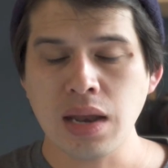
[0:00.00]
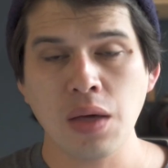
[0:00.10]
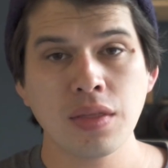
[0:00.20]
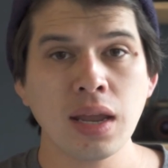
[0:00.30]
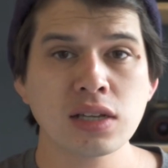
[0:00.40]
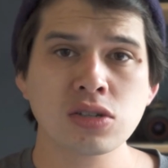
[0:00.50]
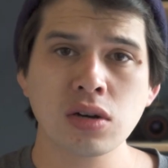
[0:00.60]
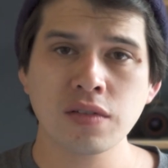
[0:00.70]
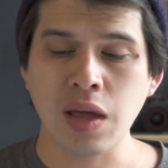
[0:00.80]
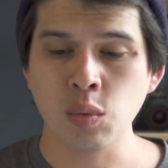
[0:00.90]
Now the next
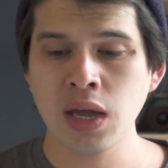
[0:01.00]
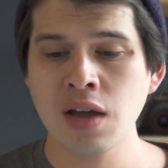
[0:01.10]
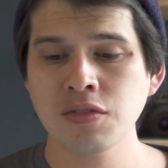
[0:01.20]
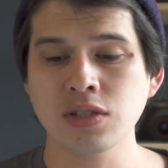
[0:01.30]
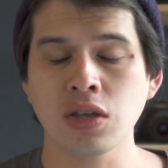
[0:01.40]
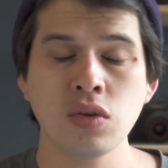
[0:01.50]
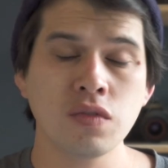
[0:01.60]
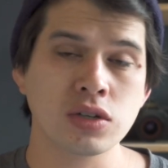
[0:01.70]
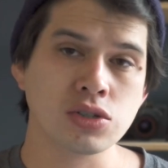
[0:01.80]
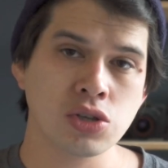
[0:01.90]
curve that we have is the
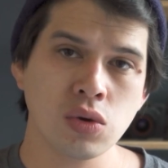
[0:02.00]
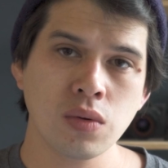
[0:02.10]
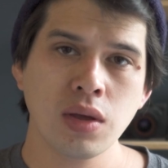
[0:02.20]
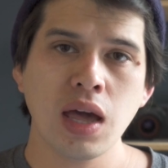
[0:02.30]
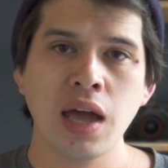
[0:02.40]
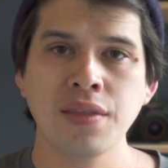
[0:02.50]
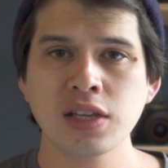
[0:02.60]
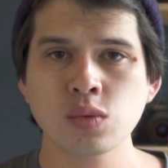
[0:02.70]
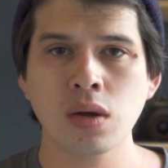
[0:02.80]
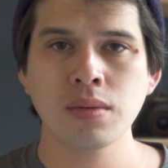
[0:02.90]
hue versus hue and in
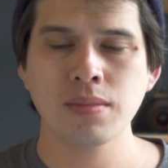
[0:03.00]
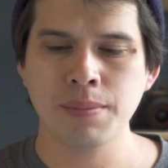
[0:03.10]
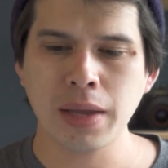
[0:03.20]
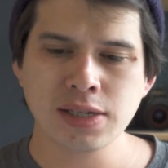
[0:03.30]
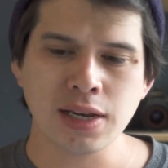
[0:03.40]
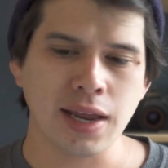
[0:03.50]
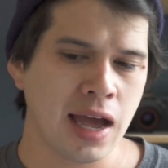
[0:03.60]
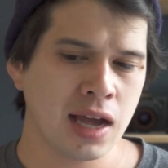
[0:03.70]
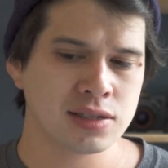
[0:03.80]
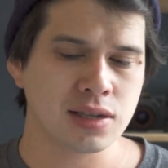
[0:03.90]
this one it basically
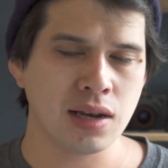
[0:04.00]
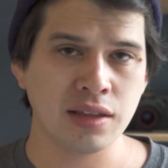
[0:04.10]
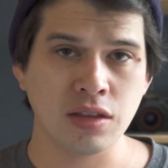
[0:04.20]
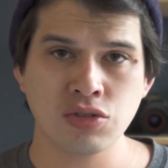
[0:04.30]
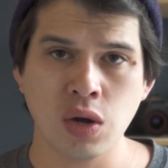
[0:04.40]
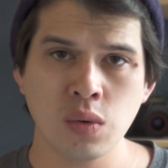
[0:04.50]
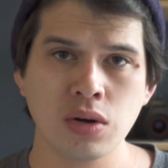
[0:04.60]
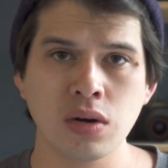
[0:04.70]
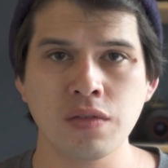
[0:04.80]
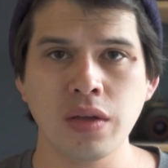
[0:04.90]
acts like the tone
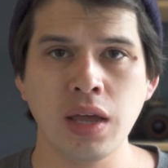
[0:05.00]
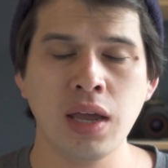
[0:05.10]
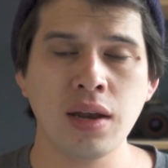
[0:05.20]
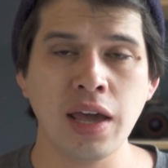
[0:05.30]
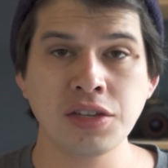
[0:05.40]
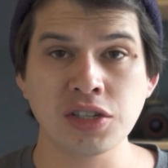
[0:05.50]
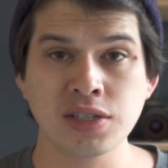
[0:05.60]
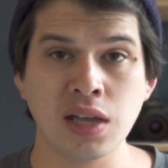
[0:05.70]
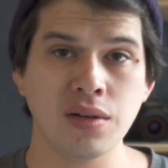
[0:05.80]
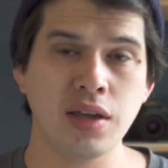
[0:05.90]
curve in
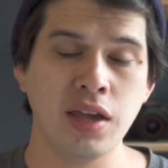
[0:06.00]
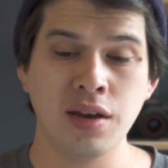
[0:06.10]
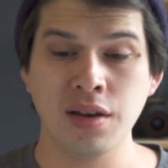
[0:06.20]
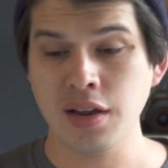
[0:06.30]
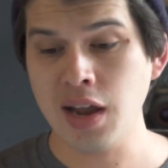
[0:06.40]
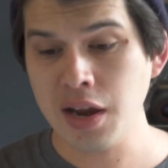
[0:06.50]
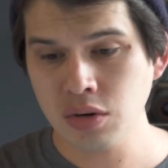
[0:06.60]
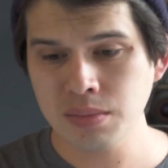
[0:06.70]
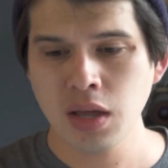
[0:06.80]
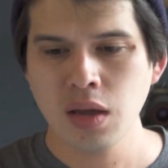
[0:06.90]
HSL in
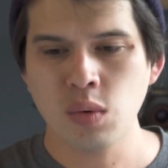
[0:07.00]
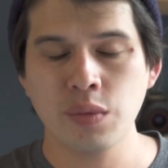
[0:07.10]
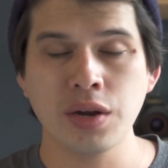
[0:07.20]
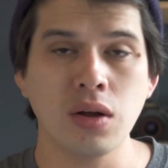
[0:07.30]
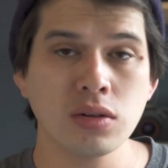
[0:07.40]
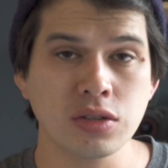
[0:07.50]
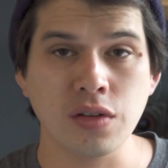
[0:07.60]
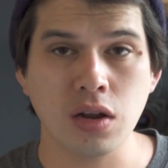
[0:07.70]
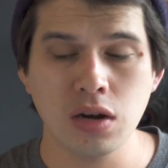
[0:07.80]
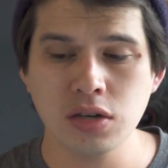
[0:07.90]
Lightroom where we can alter
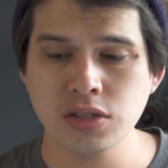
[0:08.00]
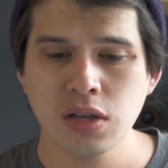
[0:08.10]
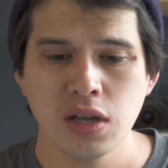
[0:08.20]
the colors.